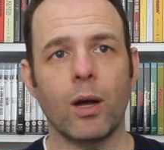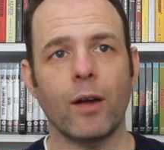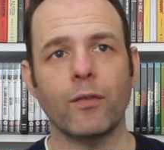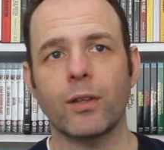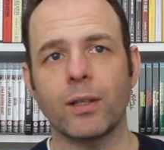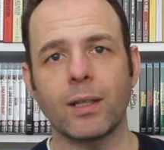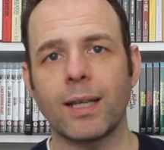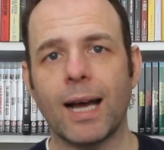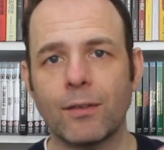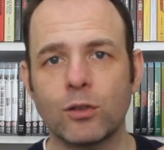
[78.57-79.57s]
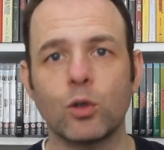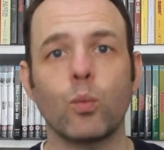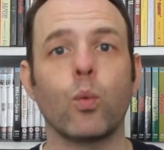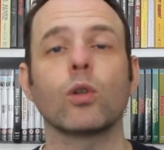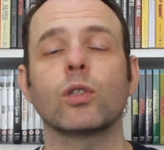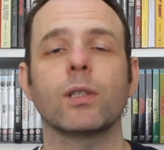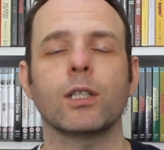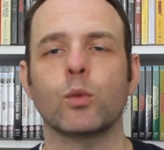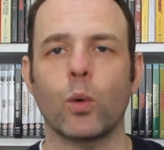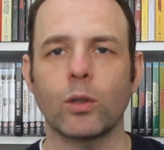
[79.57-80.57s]
everything that they have towards
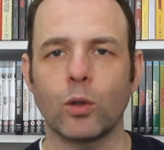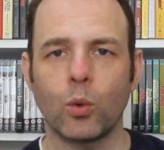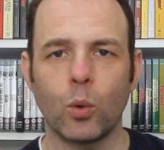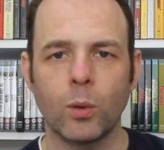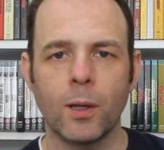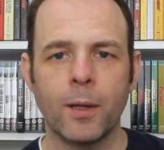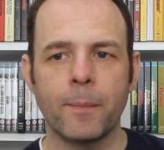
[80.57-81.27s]
this one goal.